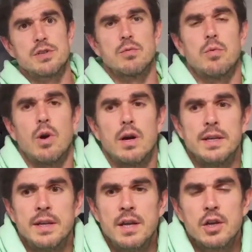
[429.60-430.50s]
quite
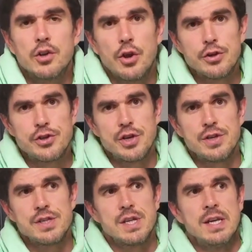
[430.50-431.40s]

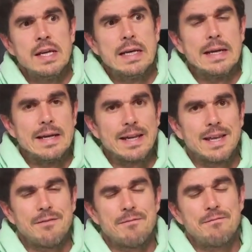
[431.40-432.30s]
cushioned,
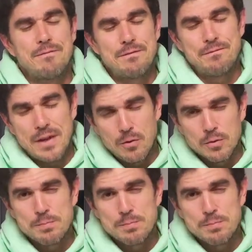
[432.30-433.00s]
feels